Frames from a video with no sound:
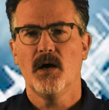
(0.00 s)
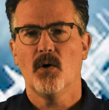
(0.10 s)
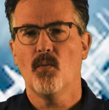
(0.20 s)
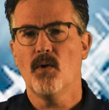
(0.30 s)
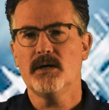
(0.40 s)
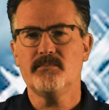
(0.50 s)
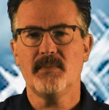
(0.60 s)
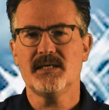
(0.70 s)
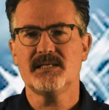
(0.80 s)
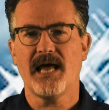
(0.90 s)
one
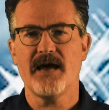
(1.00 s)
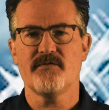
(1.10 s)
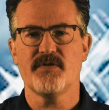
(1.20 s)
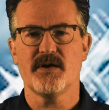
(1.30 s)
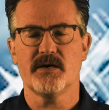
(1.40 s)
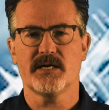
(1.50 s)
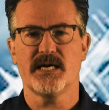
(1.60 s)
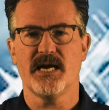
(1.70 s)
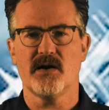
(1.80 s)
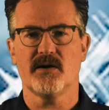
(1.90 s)
must have their
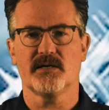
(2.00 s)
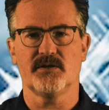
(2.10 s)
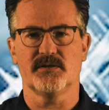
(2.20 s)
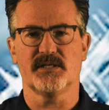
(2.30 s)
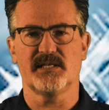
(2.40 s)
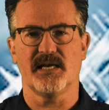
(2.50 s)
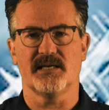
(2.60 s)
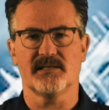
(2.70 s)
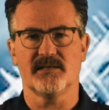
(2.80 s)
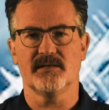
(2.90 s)
characters
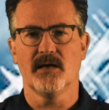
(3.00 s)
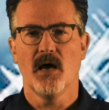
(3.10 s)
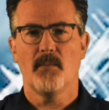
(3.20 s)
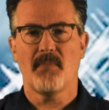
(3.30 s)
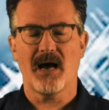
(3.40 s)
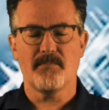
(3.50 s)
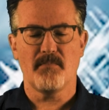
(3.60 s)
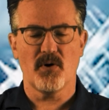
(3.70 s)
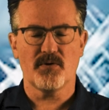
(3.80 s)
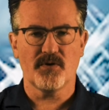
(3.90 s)
tested by
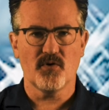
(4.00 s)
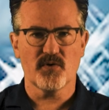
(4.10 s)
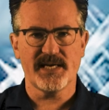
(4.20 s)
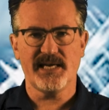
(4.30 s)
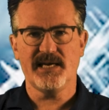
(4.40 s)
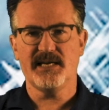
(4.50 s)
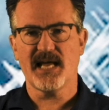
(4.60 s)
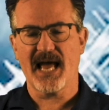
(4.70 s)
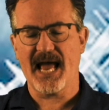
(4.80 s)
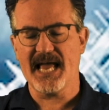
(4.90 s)
both greed
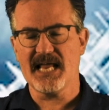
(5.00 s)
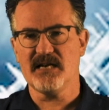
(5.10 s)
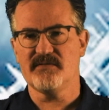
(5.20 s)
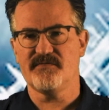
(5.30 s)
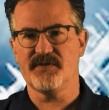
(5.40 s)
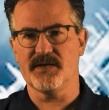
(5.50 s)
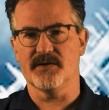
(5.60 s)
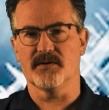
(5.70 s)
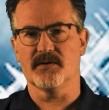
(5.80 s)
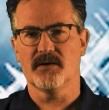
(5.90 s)
and fear.